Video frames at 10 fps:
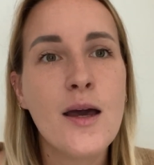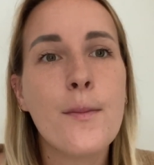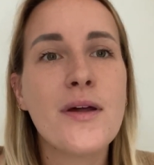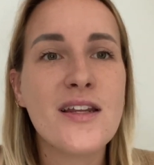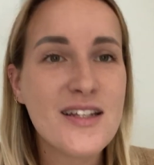
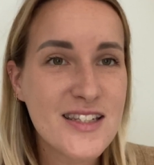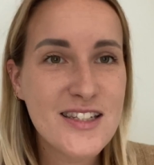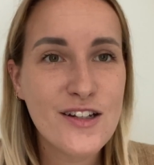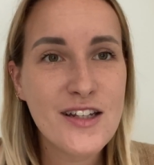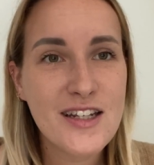But it is
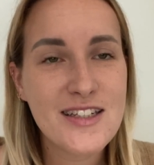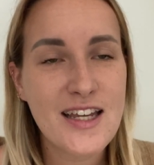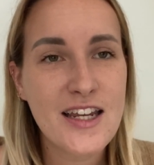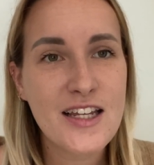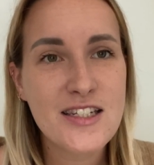still an
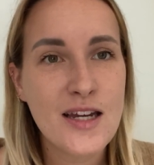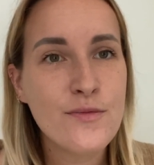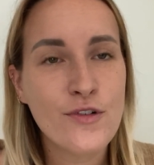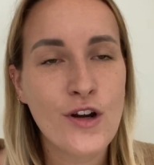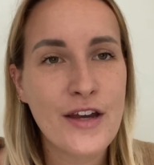exciting time
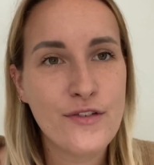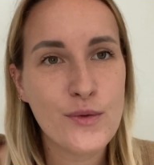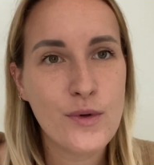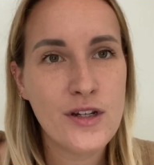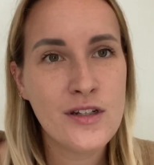for
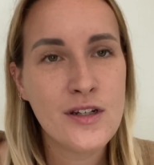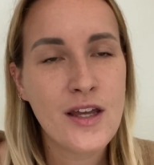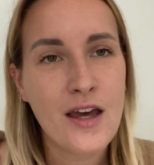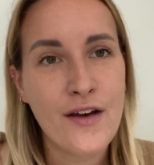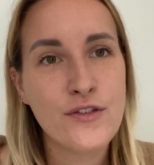everyone
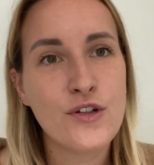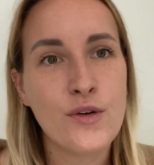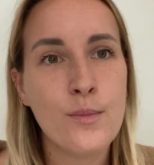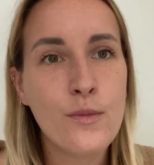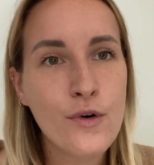
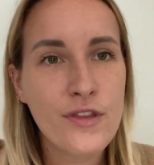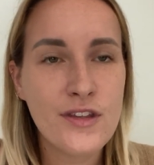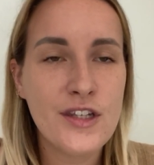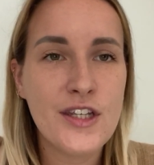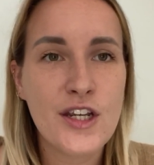after more than
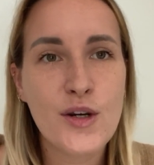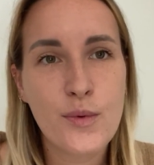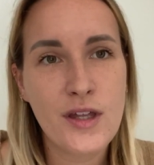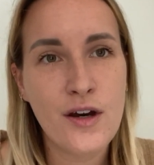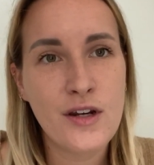a year
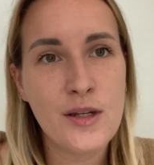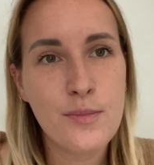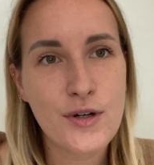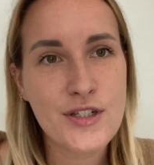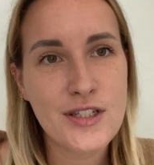without
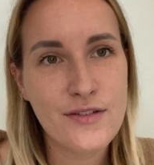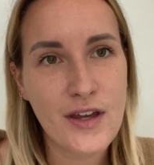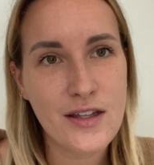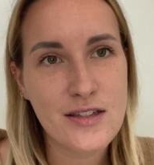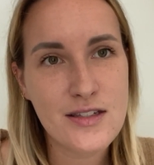in-person
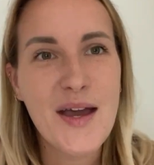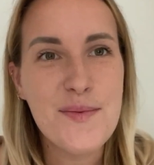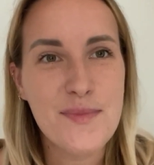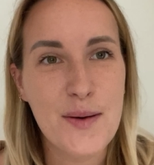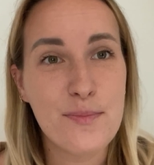events.
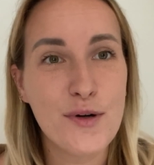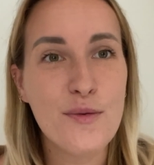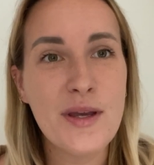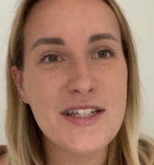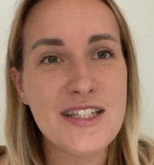Map Pro
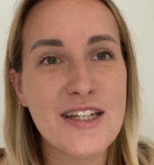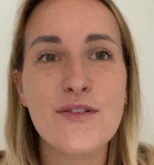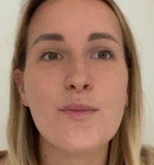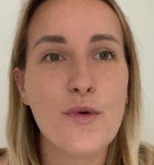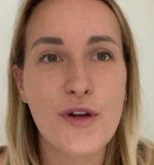makes it
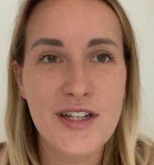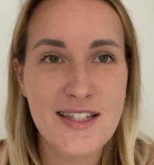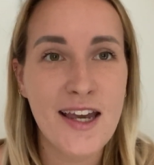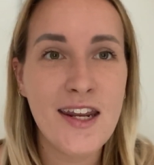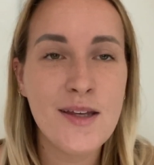even more
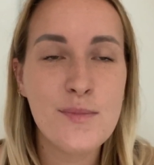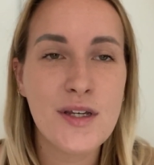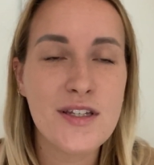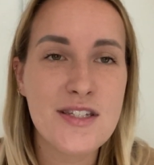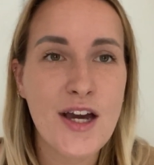exciting
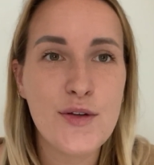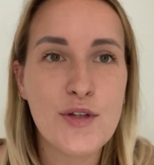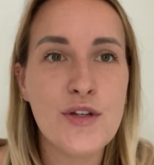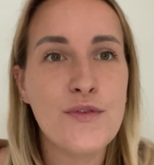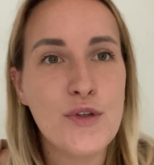because now you
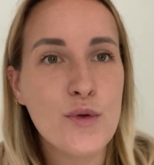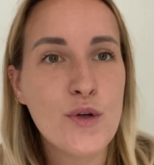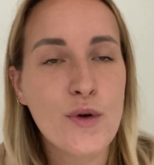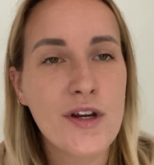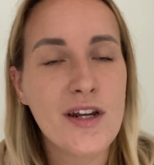can view and
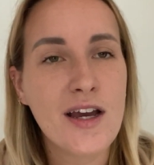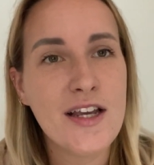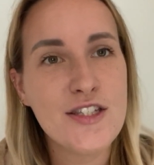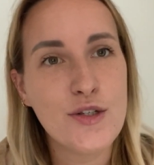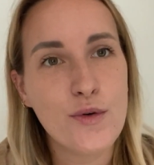
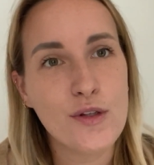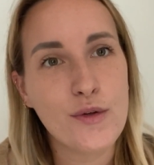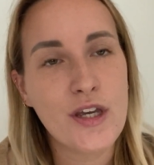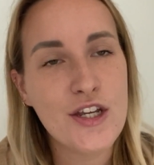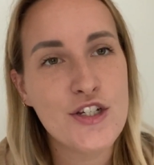organize your
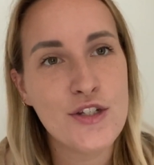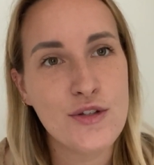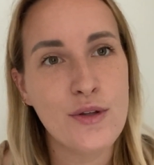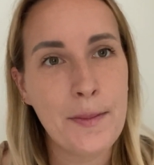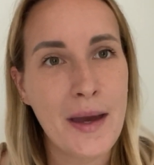locations
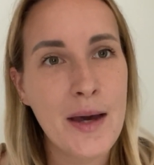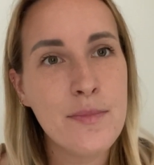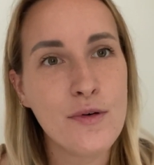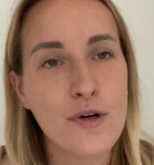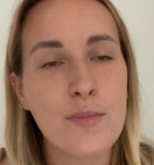on the map
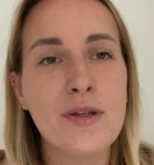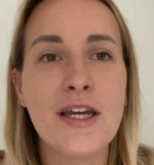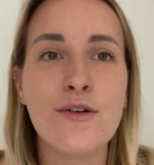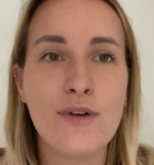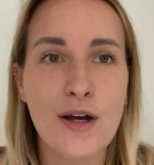or
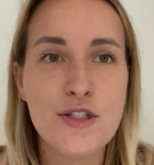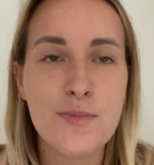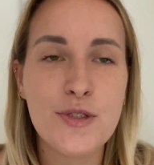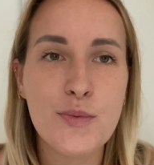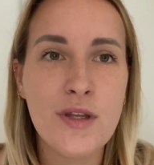plan routes
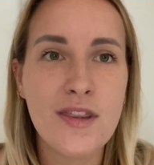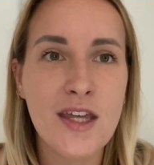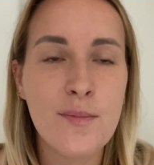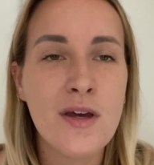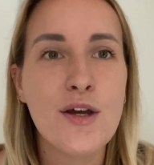between
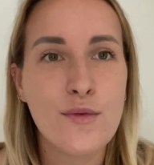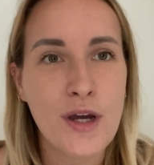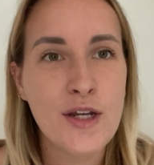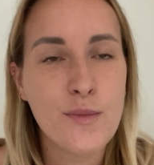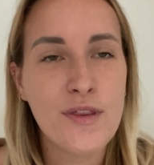them
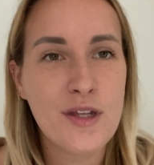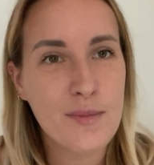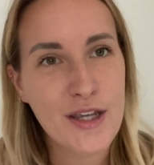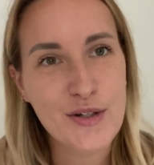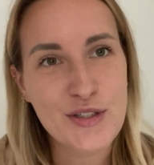right within
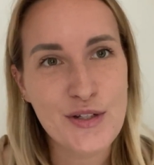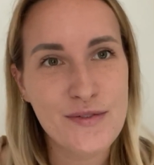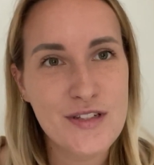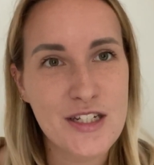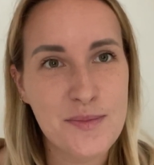
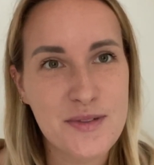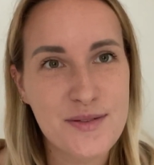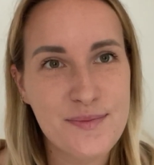Microsoft Teams.